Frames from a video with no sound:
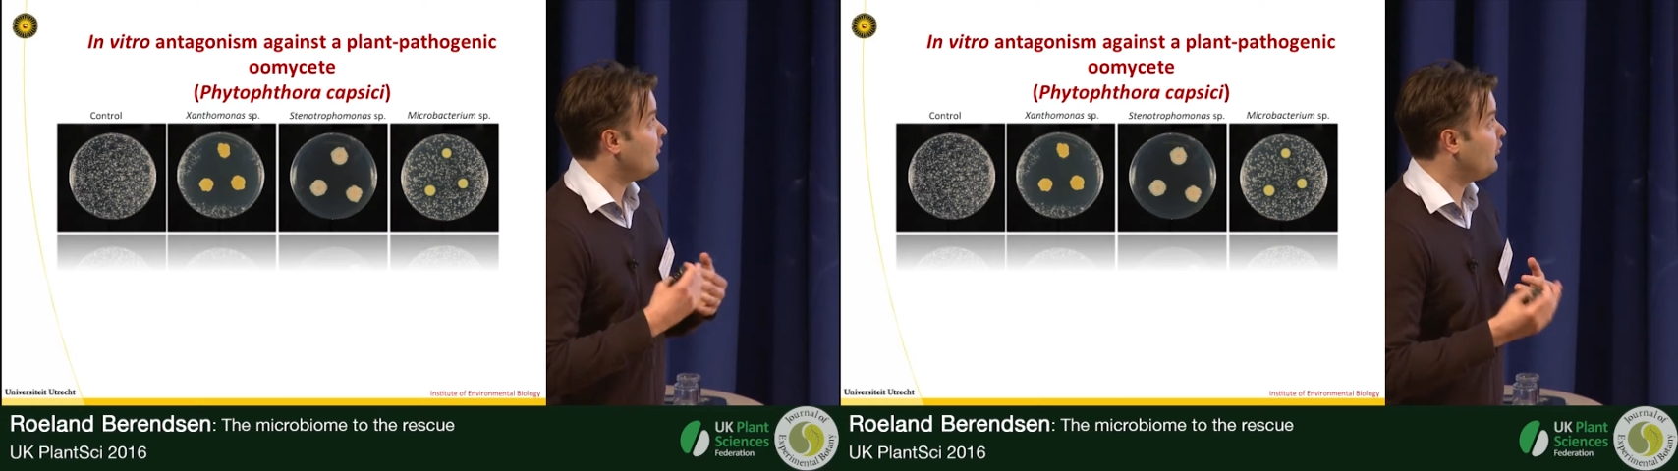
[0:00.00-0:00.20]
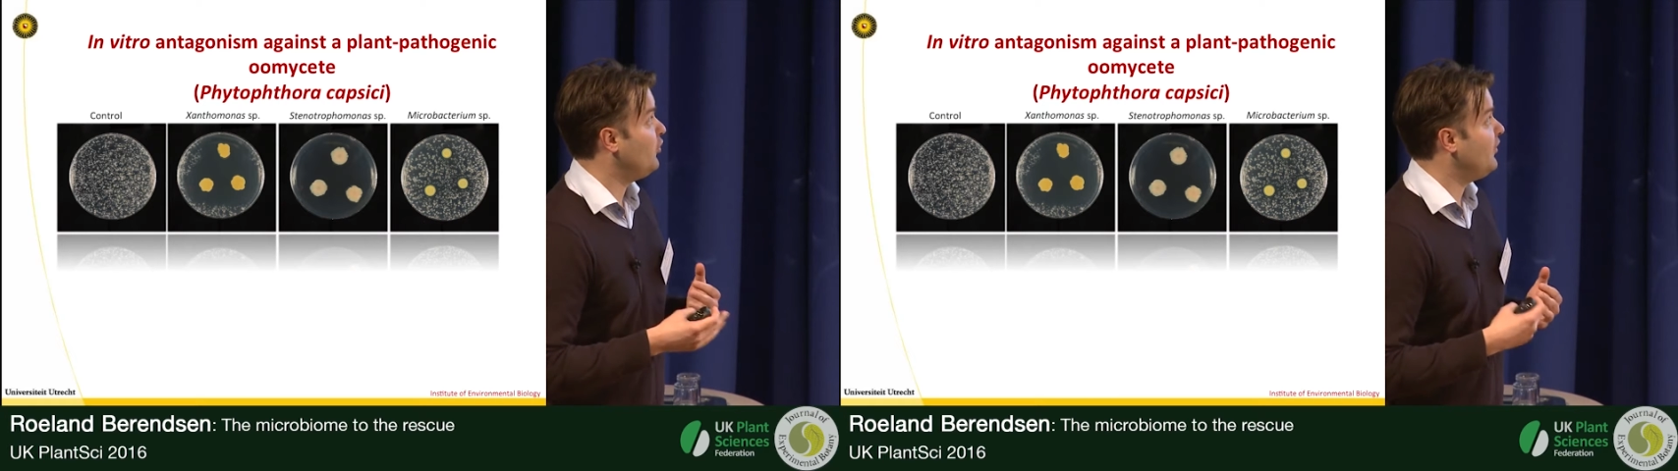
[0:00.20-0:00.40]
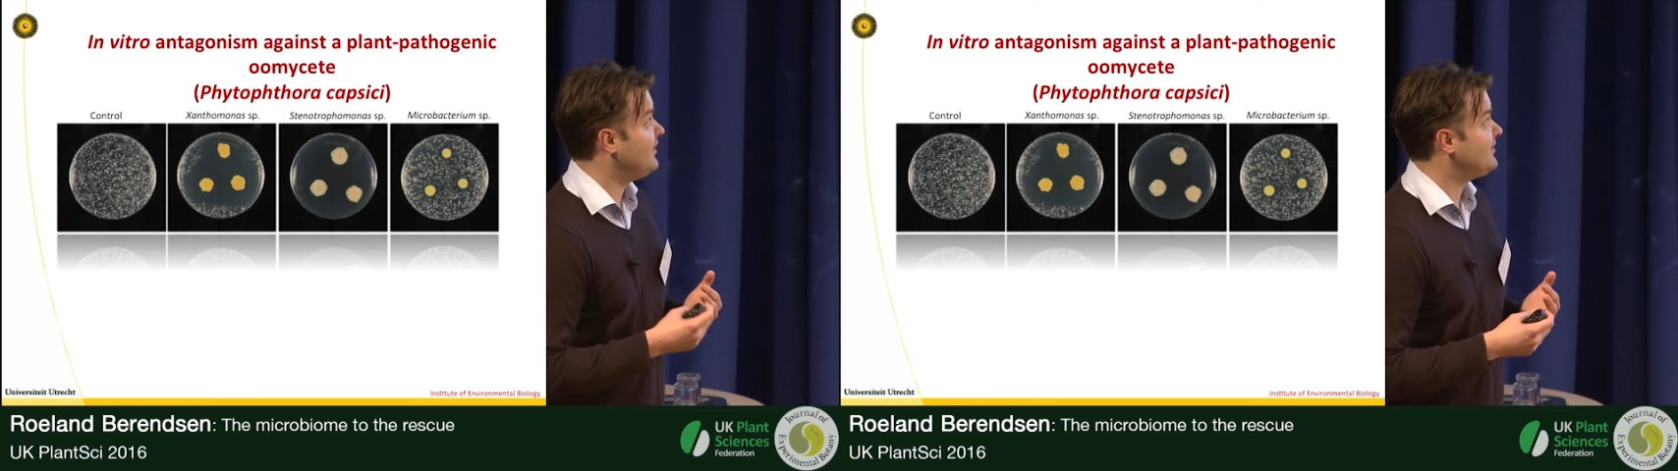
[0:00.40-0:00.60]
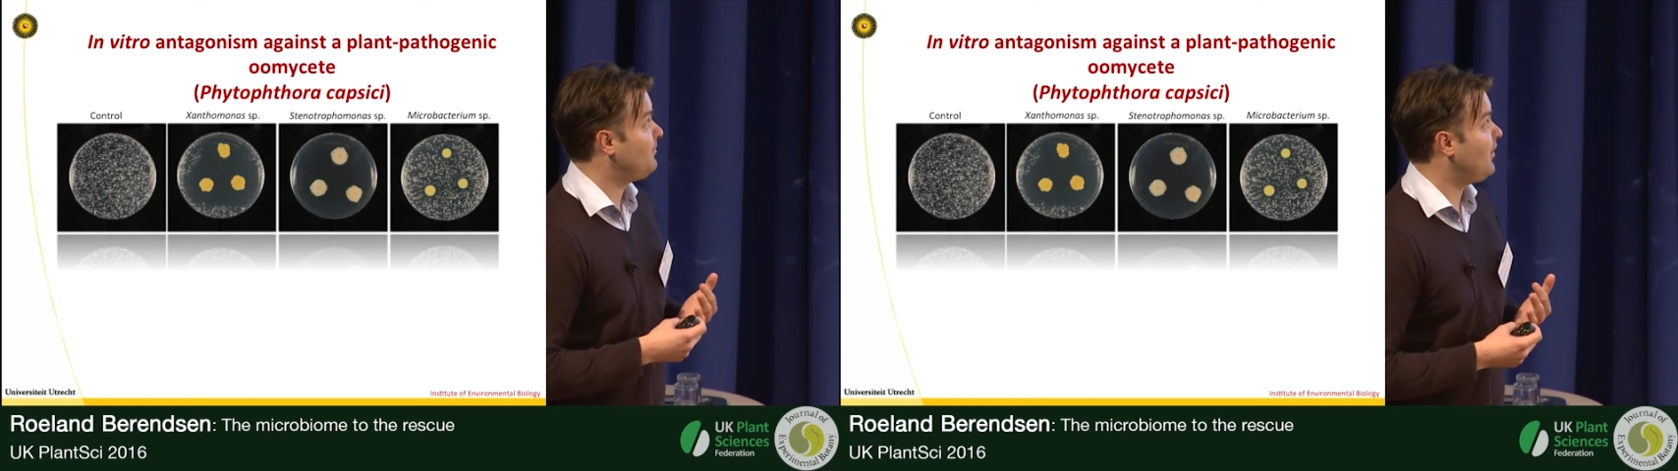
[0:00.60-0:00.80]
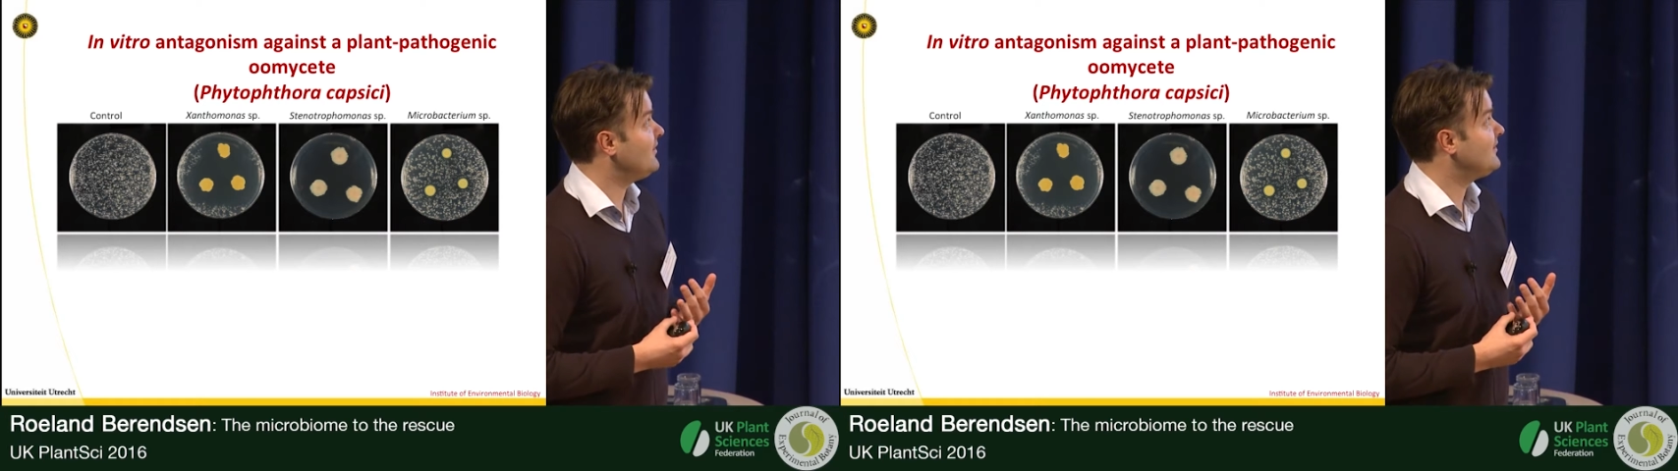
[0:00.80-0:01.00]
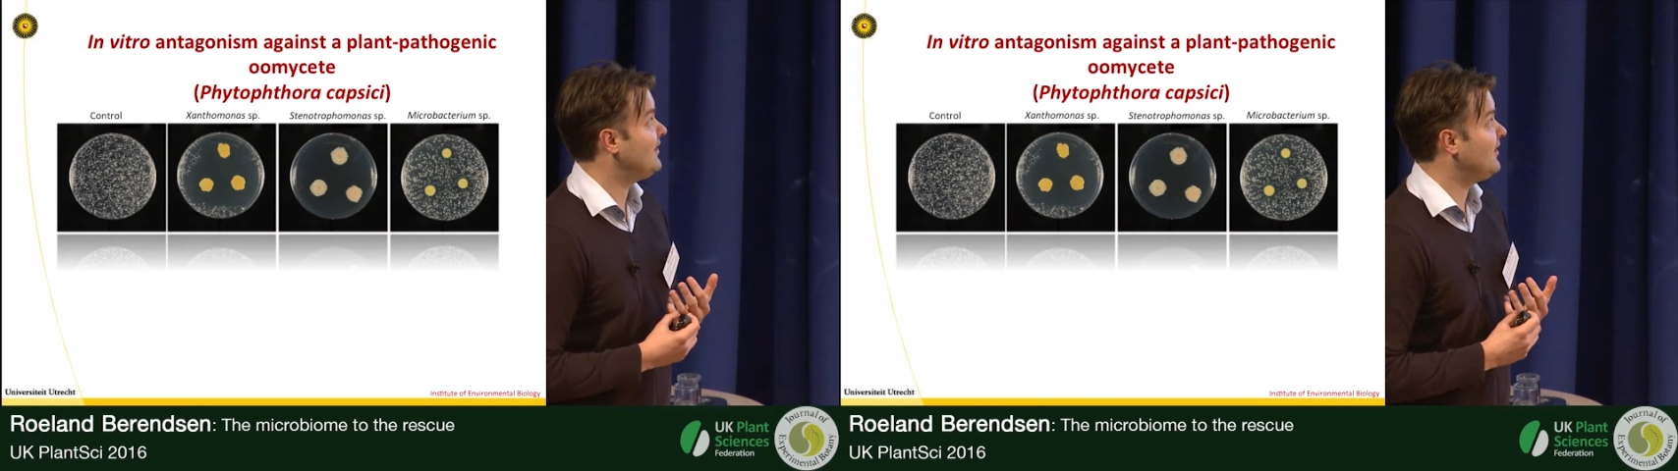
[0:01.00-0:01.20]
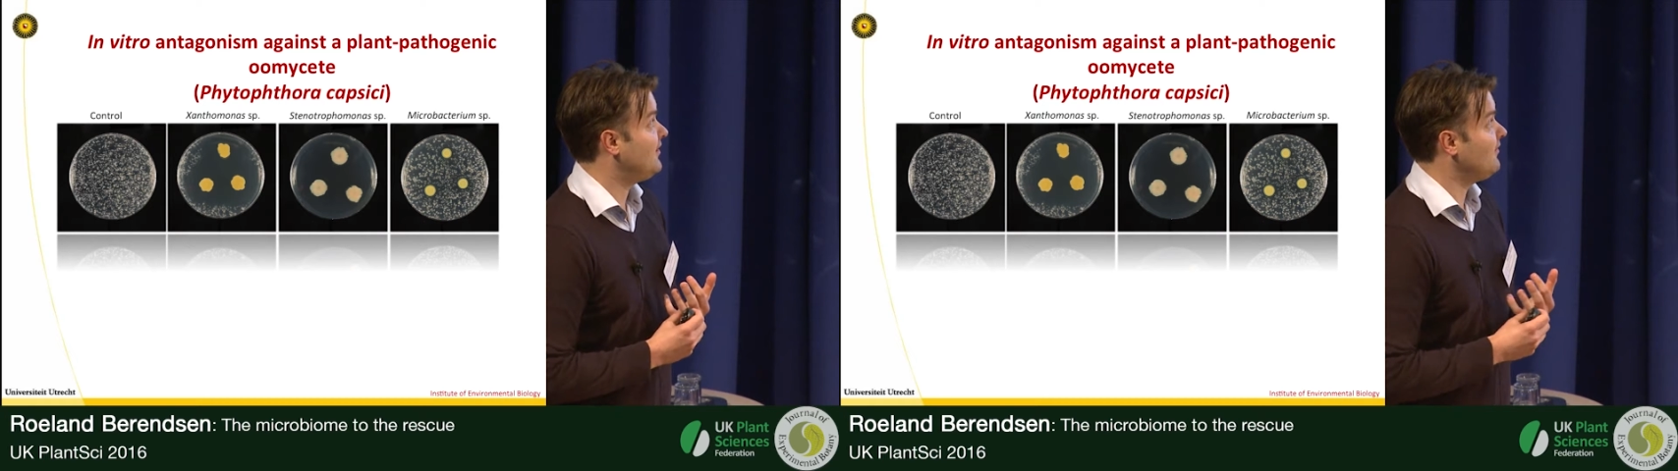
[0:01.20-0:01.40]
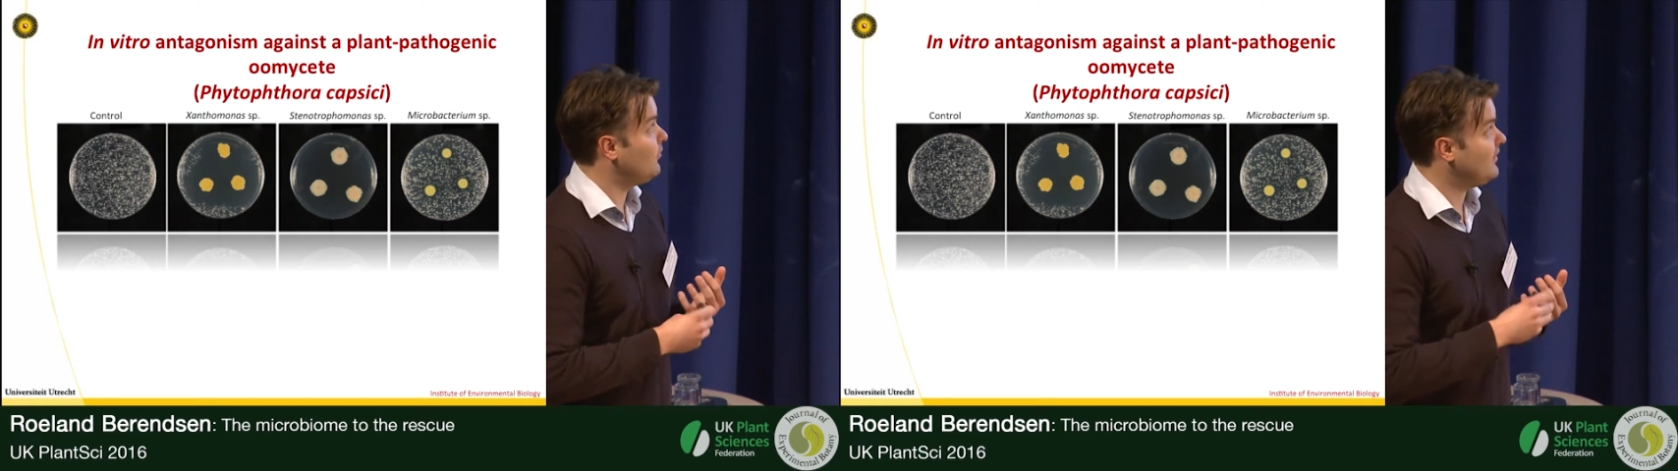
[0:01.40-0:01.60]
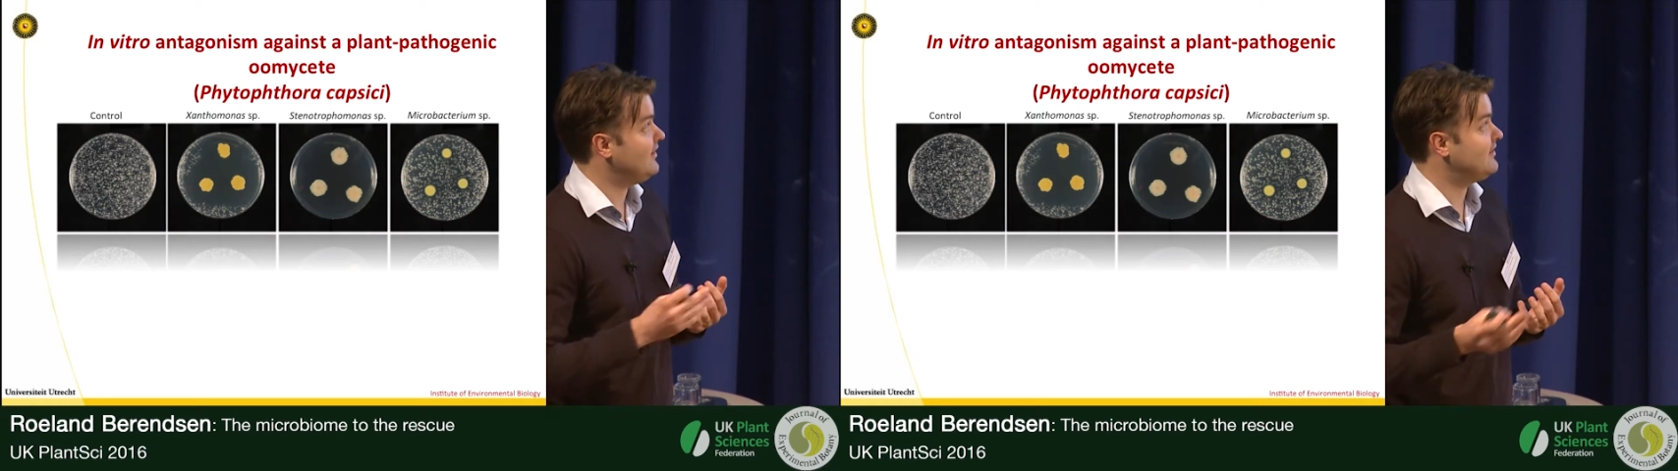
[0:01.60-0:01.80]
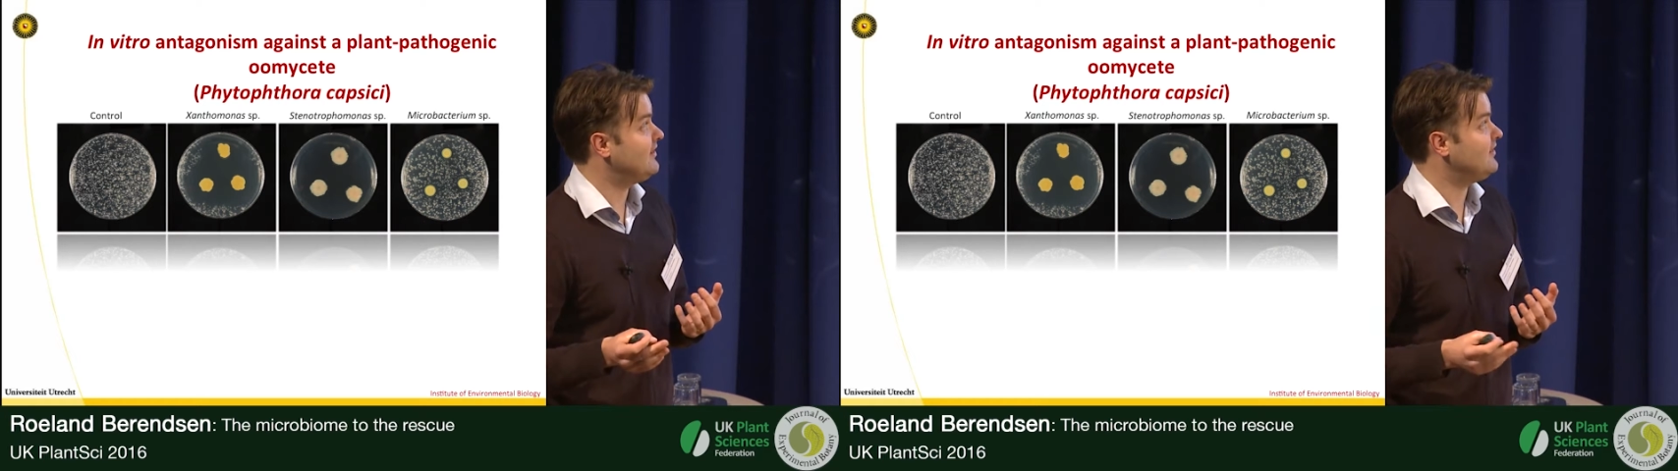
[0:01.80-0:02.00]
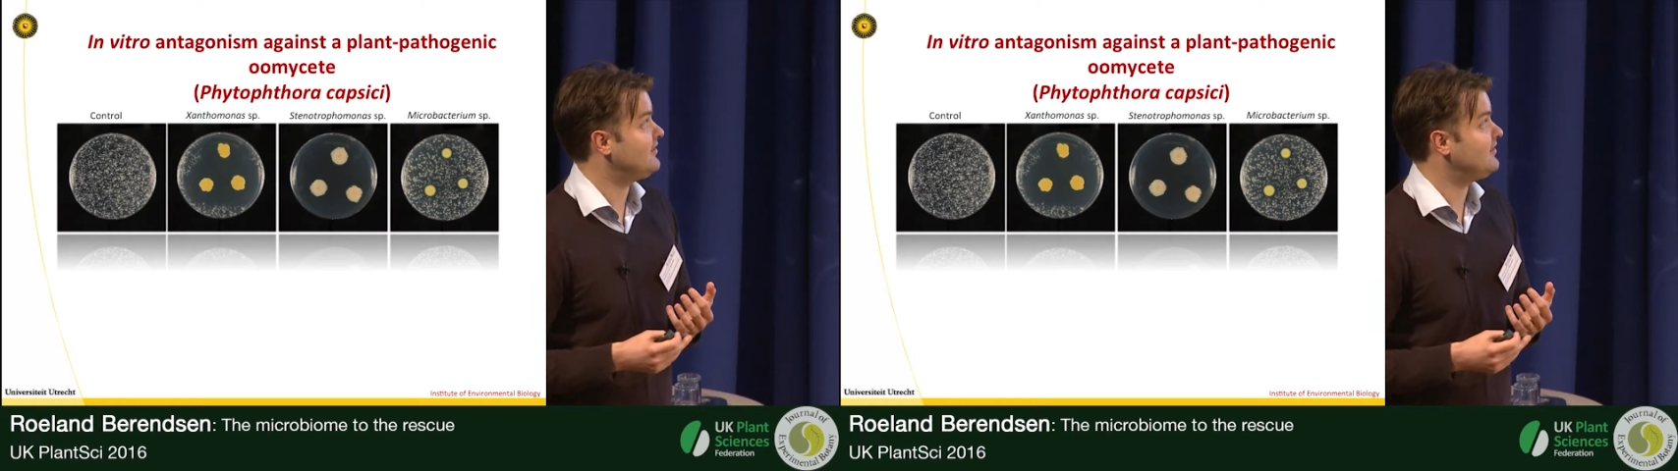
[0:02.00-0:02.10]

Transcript: grew these plants with these